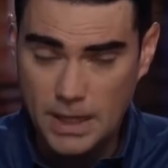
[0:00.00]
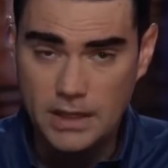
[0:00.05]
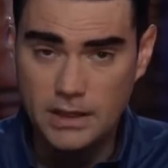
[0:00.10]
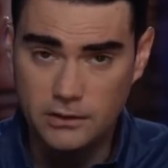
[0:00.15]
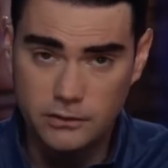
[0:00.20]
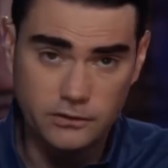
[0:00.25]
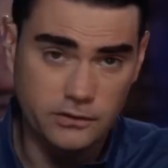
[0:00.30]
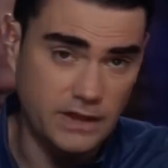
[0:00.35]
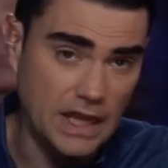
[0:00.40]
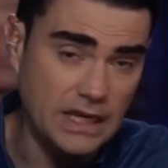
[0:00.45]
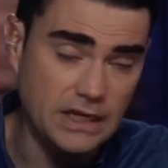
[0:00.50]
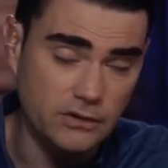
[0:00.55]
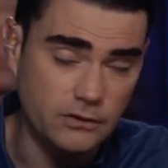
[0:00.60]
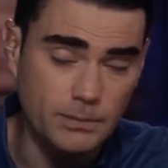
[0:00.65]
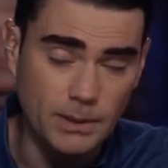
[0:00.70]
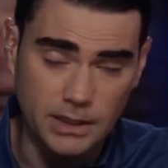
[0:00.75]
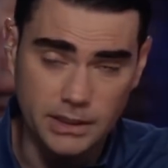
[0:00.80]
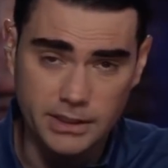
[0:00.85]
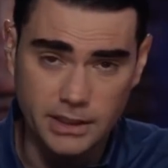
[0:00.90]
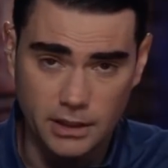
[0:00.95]
extend
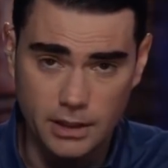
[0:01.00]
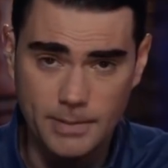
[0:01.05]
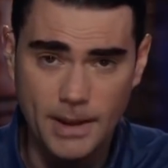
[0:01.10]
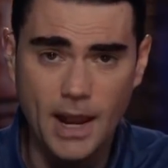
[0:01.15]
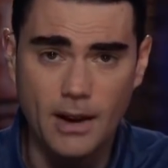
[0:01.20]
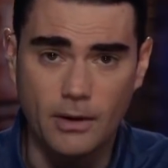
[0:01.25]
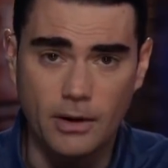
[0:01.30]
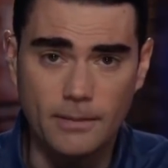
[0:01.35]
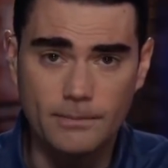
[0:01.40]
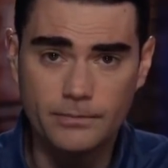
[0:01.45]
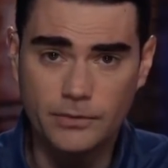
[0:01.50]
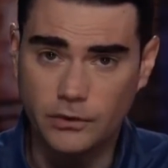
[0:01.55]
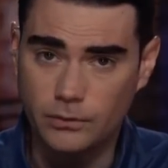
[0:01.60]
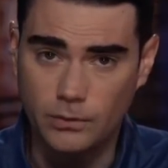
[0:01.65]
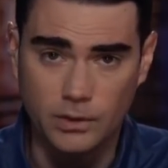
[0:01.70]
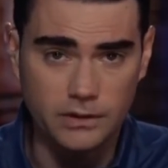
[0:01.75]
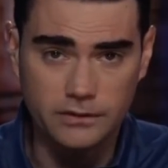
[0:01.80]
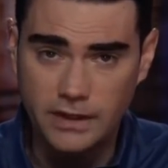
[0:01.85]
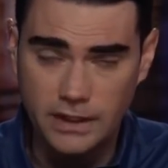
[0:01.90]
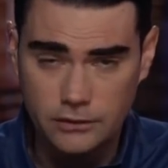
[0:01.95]
its military power. Doesn't
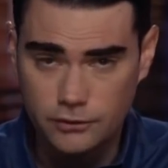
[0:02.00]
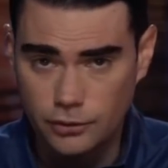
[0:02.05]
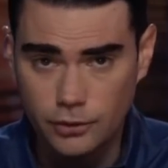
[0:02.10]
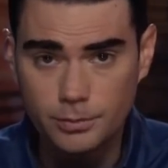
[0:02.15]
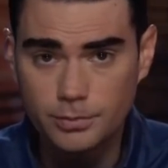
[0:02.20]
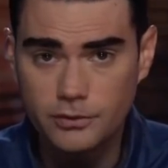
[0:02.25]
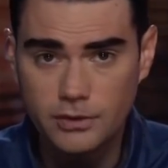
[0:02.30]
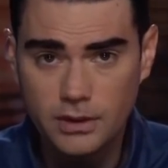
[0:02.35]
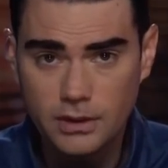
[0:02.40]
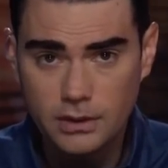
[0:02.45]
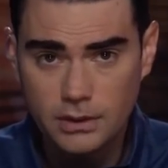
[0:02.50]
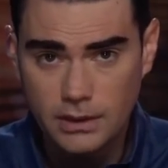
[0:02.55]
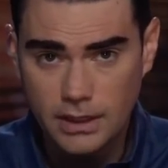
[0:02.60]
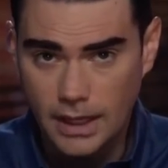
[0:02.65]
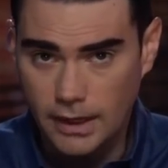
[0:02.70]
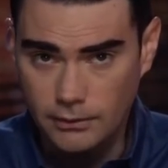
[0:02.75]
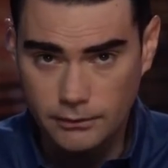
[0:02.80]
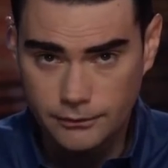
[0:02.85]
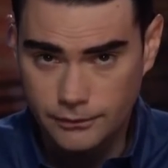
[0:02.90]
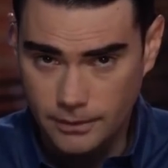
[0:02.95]
want to take troops
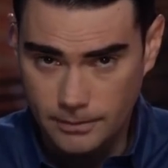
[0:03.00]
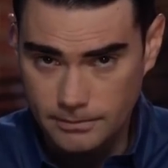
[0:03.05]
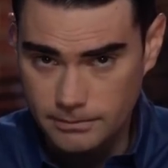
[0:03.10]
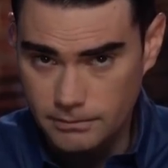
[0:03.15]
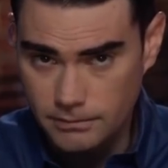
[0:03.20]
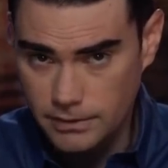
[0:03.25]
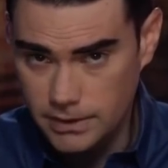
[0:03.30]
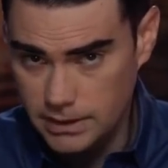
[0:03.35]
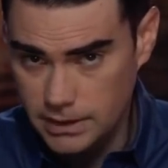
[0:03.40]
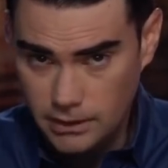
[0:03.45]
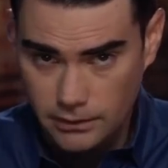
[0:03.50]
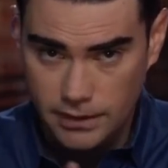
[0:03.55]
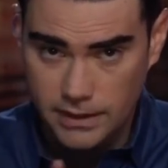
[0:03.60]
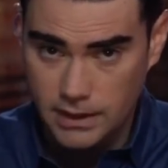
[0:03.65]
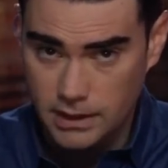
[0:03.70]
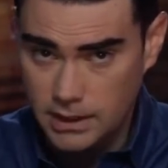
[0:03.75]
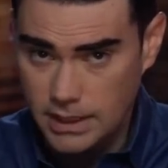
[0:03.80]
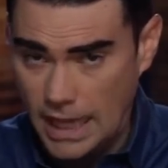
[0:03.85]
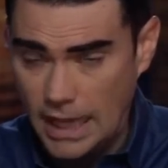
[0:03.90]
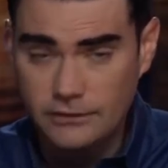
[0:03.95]
out from near
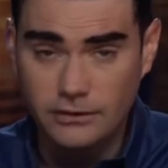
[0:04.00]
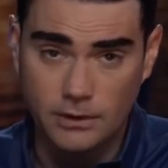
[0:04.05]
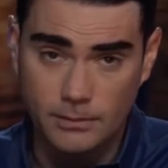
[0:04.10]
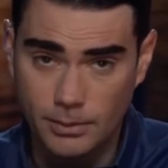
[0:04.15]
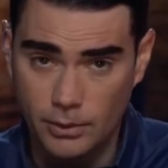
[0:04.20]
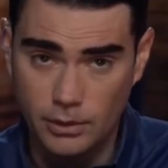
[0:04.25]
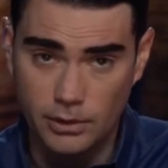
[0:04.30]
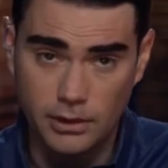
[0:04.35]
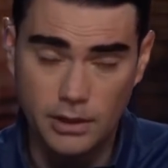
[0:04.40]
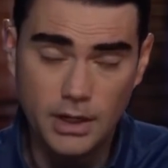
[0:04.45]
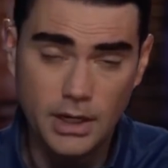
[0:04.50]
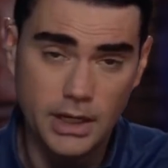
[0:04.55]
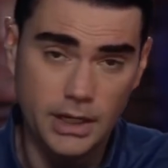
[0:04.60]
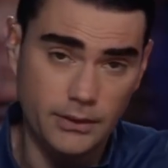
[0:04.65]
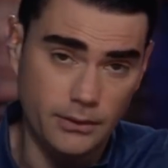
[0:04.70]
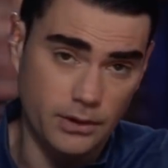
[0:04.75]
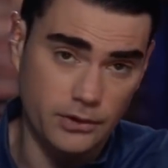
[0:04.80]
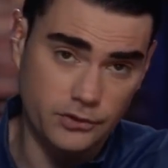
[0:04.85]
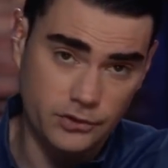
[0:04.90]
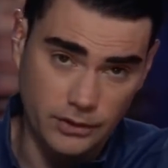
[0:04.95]
the Kazakh border
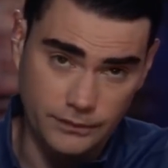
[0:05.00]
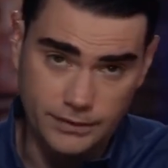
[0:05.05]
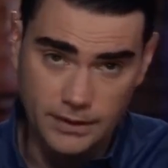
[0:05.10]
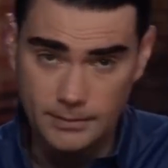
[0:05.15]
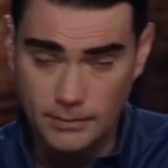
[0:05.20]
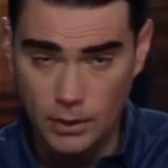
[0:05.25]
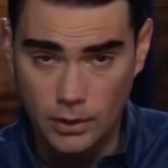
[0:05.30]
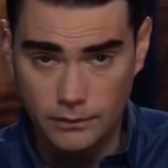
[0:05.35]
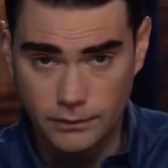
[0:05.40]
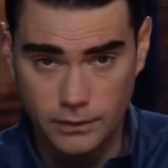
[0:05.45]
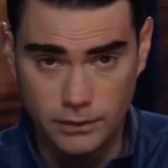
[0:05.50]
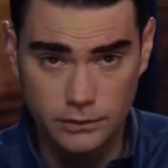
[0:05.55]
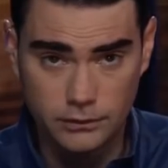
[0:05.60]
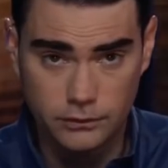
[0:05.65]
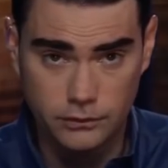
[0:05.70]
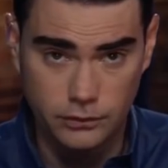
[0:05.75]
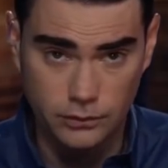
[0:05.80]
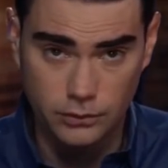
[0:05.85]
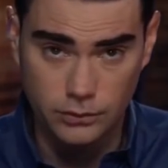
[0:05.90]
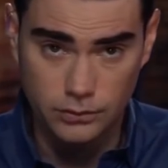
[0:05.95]
in order to shift them over
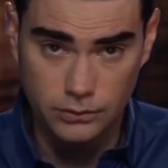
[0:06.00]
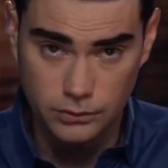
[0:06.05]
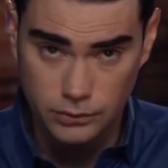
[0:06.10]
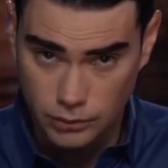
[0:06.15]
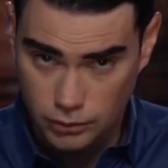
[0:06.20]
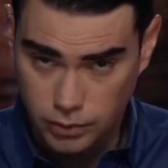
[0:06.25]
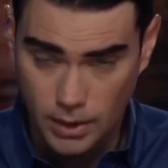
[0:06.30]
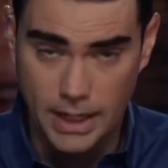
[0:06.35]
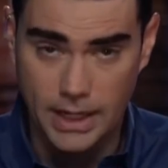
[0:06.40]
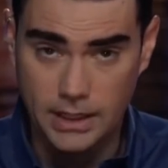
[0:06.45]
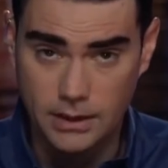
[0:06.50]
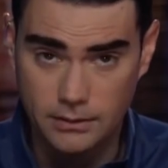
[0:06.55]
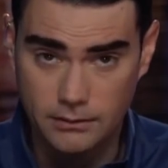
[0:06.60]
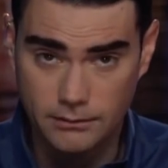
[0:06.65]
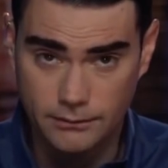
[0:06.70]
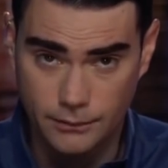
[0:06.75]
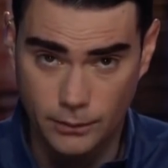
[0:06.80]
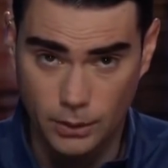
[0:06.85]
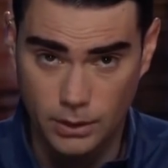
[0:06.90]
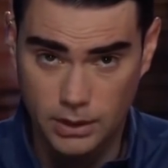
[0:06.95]
to
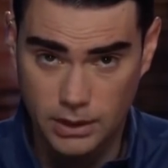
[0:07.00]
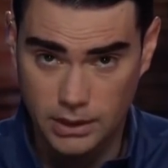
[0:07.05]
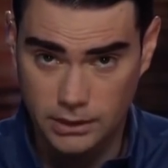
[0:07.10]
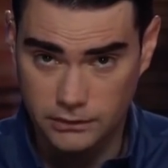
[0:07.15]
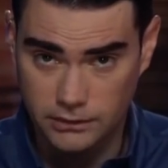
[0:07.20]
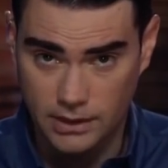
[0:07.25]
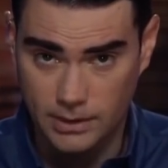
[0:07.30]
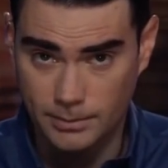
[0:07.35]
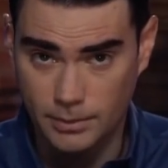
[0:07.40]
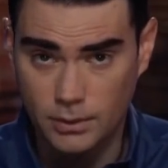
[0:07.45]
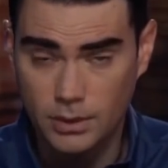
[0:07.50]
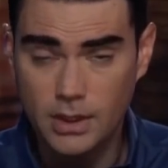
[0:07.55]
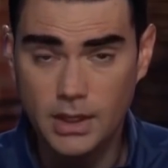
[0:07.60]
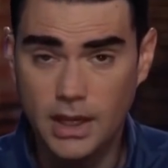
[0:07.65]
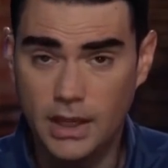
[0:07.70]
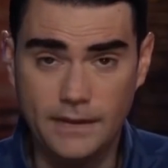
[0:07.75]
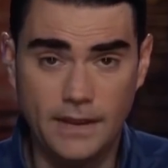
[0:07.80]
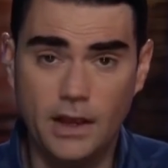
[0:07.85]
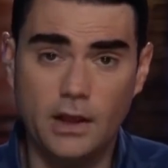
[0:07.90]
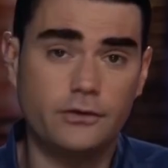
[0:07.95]
Ukraine, for example.
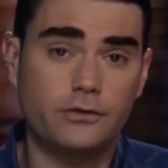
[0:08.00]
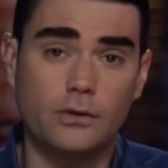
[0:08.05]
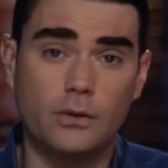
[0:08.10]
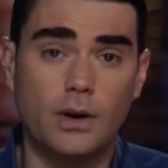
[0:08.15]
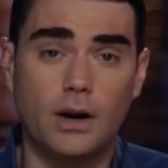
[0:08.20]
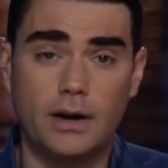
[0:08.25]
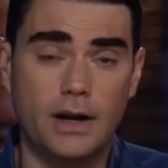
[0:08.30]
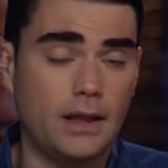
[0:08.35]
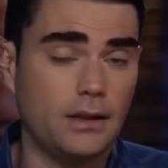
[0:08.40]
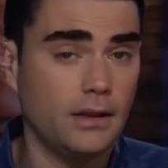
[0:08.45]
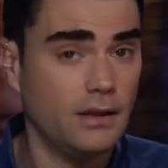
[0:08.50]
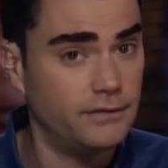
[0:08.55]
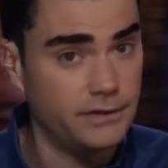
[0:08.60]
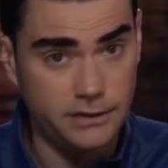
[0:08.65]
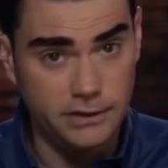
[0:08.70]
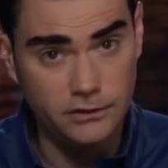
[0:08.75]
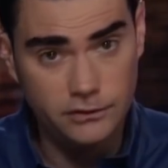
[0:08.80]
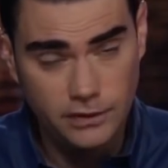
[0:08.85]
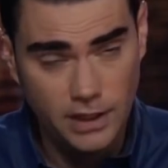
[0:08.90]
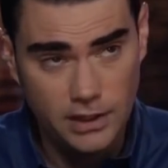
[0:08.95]
And they also are not
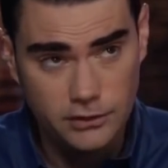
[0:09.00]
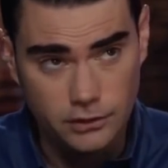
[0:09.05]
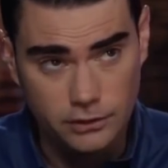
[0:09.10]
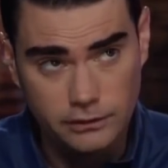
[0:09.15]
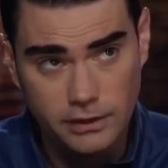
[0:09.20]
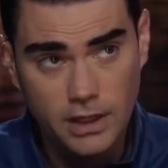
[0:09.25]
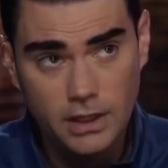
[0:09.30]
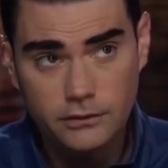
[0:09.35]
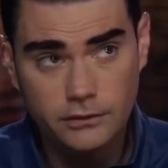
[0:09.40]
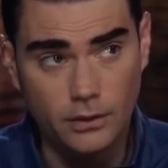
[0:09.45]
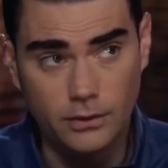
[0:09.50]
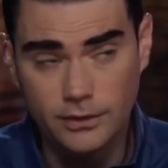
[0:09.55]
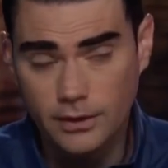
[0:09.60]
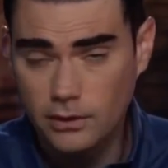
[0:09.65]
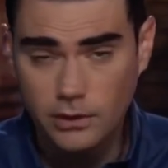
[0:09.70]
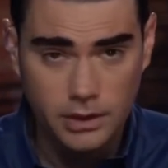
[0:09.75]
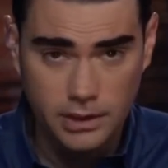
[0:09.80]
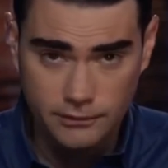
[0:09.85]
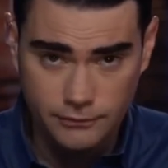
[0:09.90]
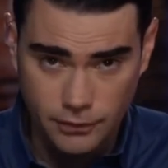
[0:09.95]
loving these sanctions. So they're
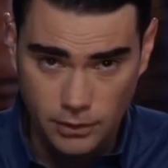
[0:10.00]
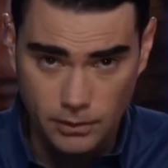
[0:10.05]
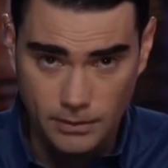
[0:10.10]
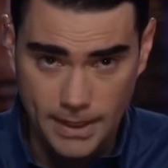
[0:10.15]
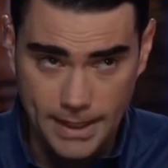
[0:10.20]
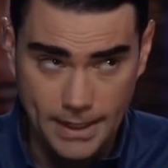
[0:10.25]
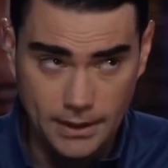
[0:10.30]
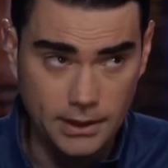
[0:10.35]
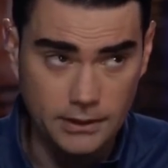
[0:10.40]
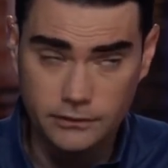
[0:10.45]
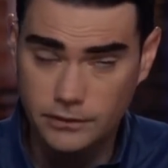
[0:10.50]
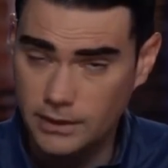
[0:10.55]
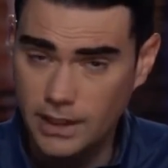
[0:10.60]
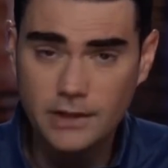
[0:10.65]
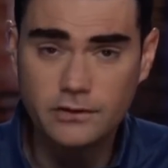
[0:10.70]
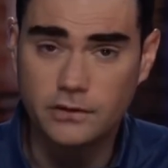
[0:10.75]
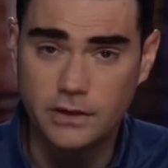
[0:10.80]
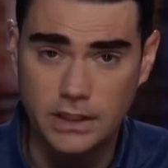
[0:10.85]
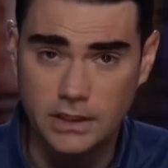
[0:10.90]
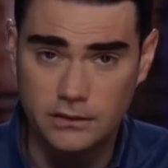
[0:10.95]
looking for a way out, and
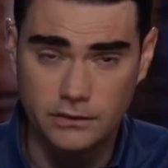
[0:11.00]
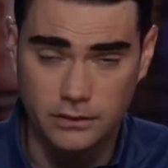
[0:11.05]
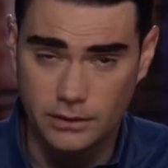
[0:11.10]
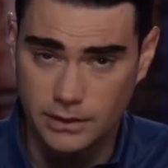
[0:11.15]
Zelensky is